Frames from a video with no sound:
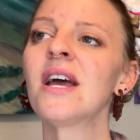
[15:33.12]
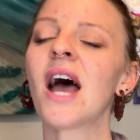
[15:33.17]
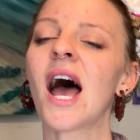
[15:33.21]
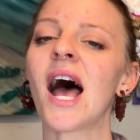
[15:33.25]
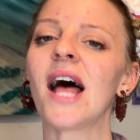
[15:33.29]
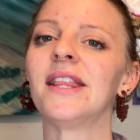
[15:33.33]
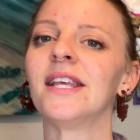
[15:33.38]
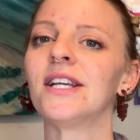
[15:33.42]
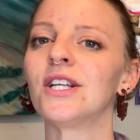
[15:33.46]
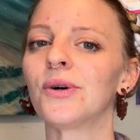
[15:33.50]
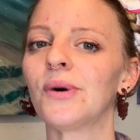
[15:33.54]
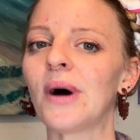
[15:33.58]

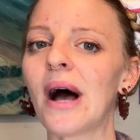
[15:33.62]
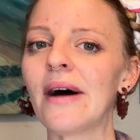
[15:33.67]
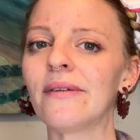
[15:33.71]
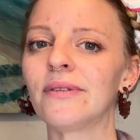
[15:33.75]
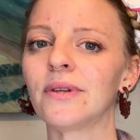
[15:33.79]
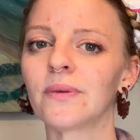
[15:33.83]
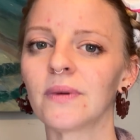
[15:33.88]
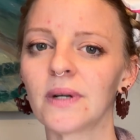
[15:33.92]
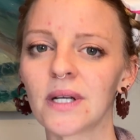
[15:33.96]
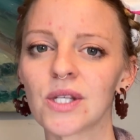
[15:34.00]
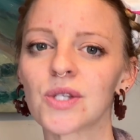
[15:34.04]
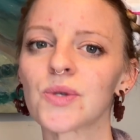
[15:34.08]
and they don't have the
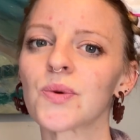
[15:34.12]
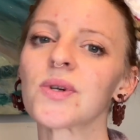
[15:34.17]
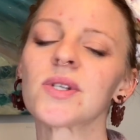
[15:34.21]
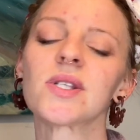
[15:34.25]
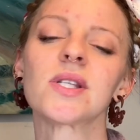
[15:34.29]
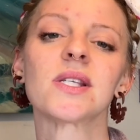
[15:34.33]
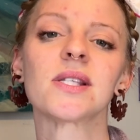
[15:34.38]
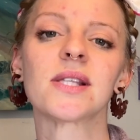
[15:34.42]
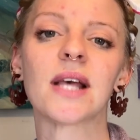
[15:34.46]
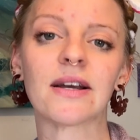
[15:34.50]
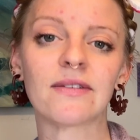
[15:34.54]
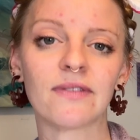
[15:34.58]

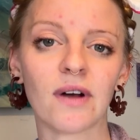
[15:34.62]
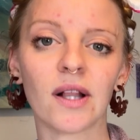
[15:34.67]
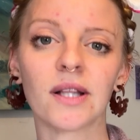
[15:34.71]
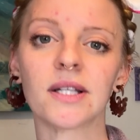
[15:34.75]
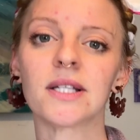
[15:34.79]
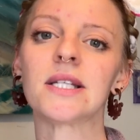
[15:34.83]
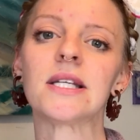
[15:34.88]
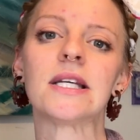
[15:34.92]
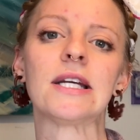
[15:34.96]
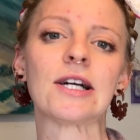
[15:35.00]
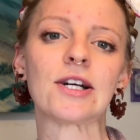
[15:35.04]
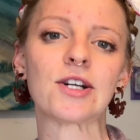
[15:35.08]
resources like
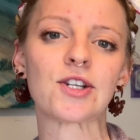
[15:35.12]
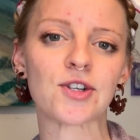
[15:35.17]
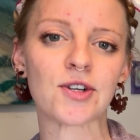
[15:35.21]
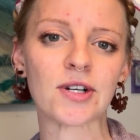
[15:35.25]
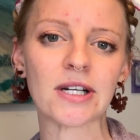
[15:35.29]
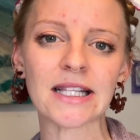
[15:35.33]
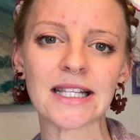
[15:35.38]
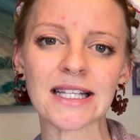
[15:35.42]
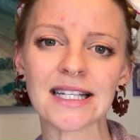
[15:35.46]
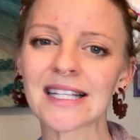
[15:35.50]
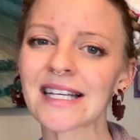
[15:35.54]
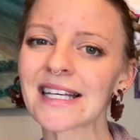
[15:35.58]
volunteers or
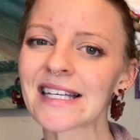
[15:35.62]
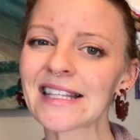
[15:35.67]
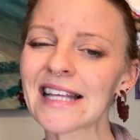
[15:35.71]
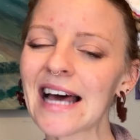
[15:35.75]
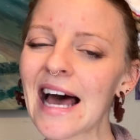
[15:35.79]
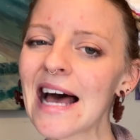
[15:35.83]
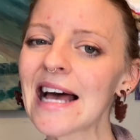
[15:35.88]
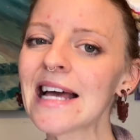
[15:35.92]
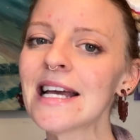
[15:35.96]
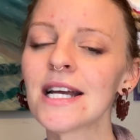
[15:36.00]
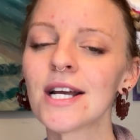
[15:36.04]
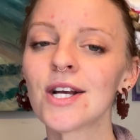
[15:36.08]
anything like
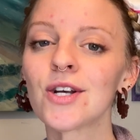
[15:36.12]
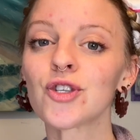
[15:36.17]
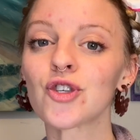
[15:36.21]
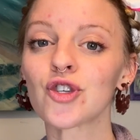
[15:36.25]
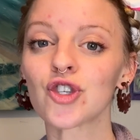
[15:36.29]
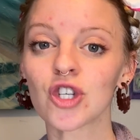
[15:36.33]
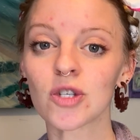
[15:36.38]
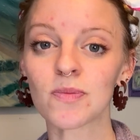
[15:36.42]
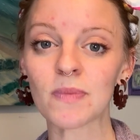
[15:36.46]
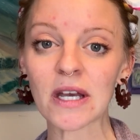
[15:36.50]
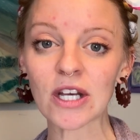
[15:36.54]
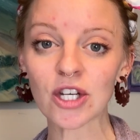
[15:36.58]
that. So
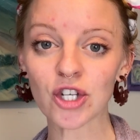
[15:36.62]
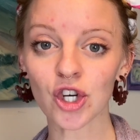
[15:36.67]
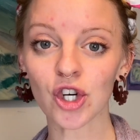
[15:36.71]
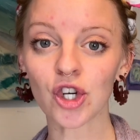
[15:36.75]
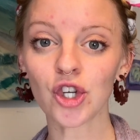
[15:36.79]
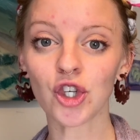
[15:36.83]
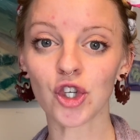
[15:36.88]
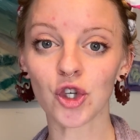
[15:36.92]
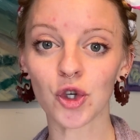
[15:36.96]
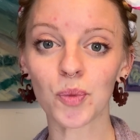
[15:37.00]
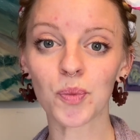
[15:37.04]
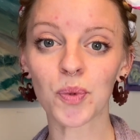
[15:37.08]
just make sure
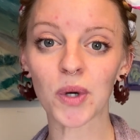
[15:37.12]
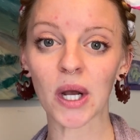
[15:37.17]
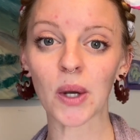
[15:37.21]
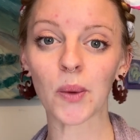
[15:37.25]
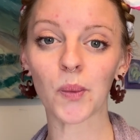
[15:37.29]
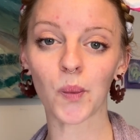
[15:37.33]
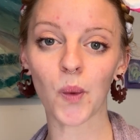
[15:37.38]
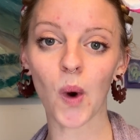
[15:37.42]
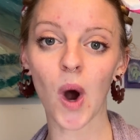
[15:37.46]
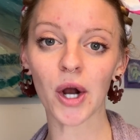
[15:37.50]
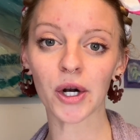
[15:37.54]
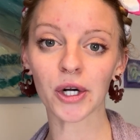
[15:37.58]
you bring
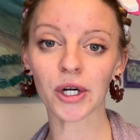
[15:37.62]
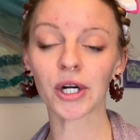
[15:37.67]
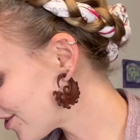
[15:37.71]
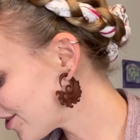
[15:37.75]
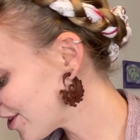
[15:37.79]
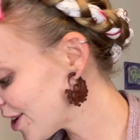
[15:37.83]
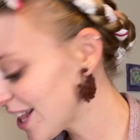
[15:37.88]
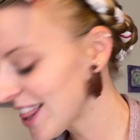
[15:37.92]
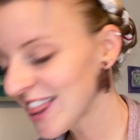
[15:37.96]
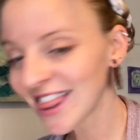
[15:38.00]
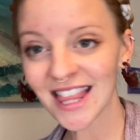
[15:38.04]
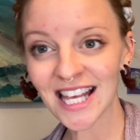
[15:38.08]
water,
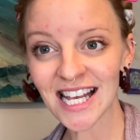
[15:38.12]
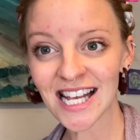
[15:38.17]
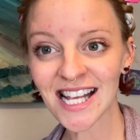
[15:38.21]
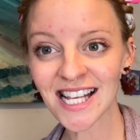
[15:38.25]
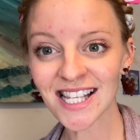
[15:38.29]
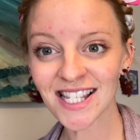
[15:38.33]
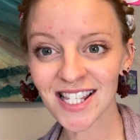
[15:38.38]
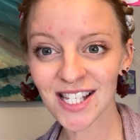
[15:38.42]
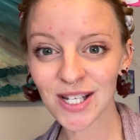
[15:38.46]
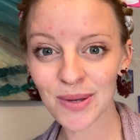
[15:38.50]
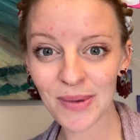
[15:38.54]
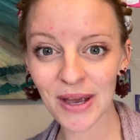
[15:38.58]
things
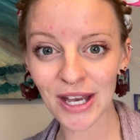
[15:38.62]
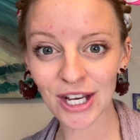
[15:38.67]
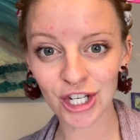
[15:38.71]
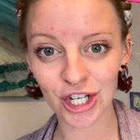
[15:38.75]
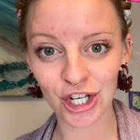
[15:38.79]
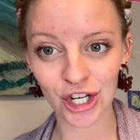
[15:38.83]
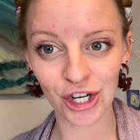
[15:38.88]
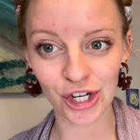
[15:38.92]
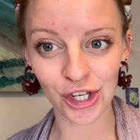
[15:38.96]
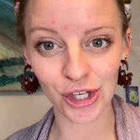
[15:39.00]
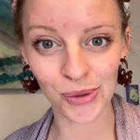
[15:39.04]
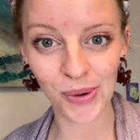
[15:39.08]
to make
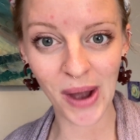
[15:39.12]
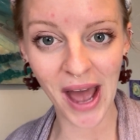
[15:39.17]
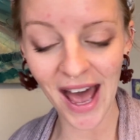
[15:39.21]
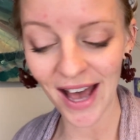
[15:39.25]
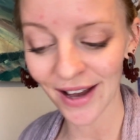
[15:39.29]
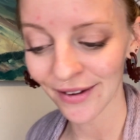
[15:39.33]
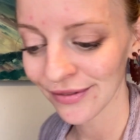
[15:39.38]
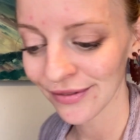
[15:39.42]
sure you have.